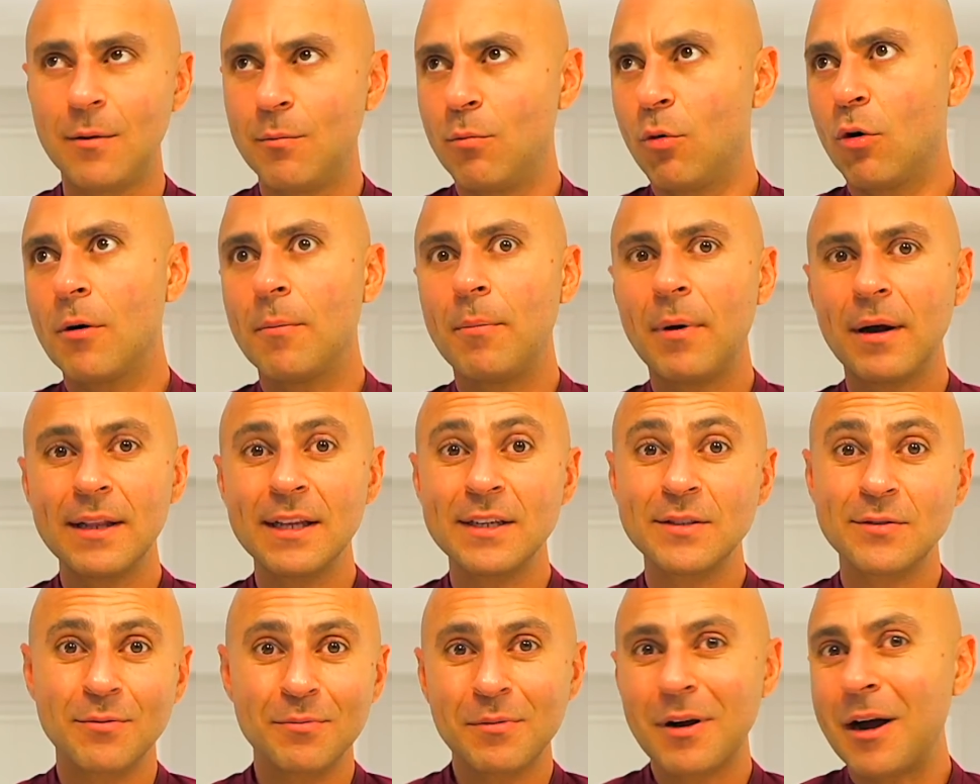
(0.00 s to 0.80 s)
more
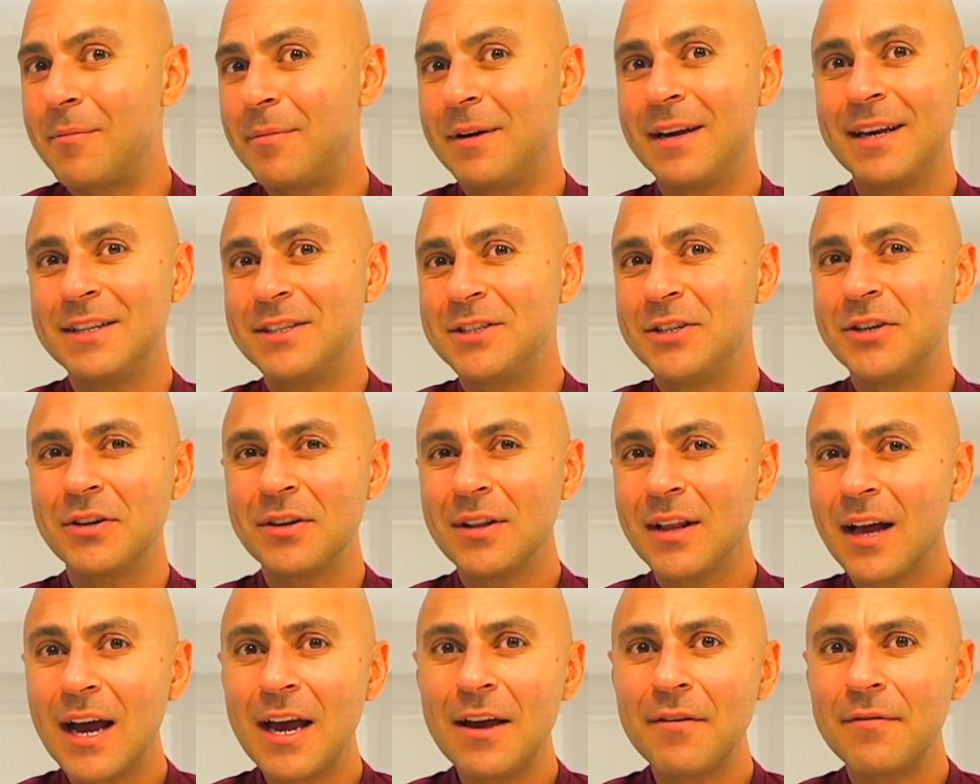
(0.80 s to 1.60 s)
abundance from coming into your
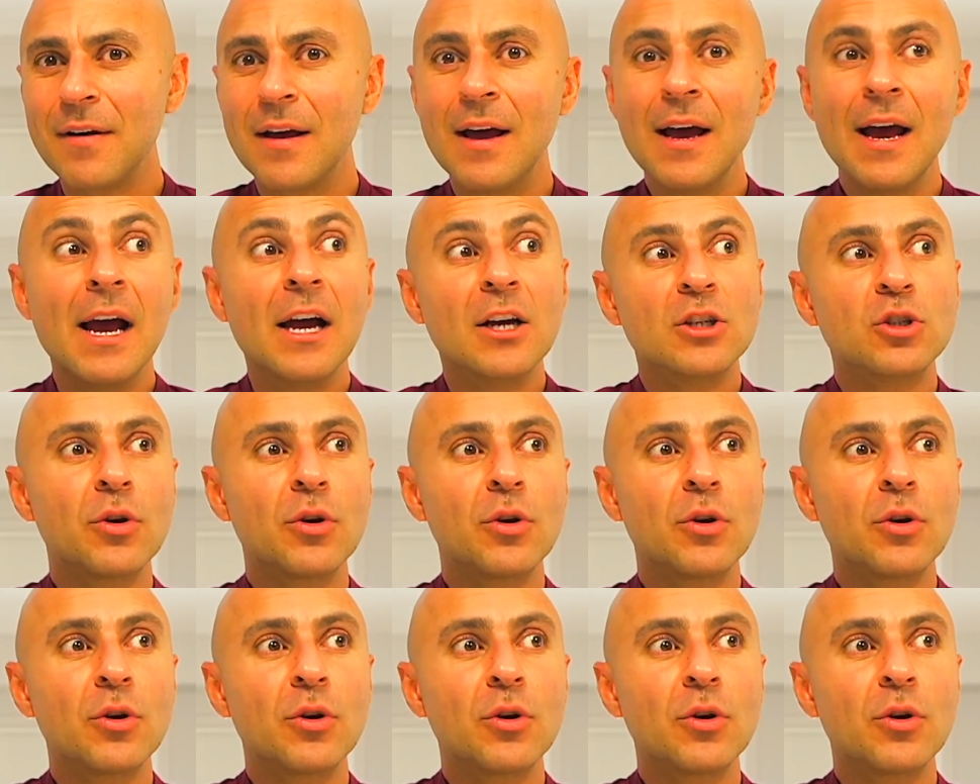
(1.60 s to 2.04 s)
life.